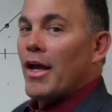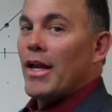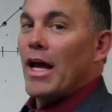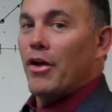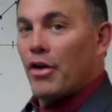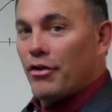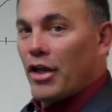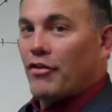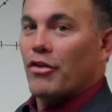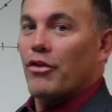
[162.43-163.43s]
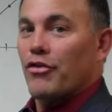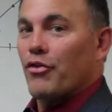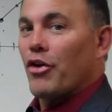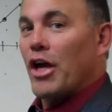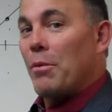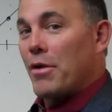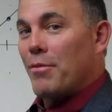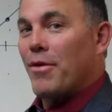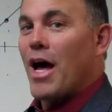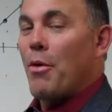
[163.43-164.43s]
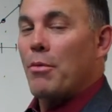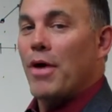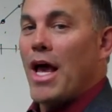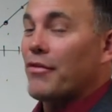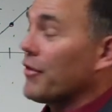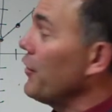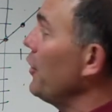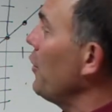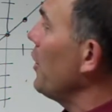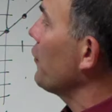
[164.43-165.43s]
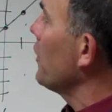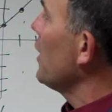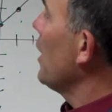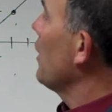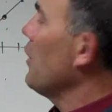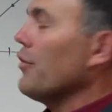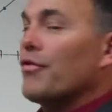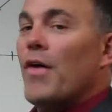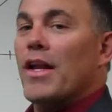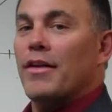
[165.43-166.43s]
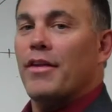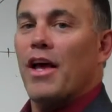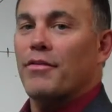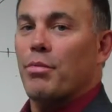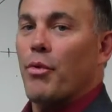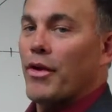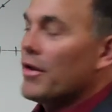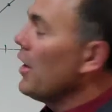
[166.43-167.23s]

Now I could teach you a little shortcut, but I'm not. What I'm going to ask you to do is, let's just find a test point.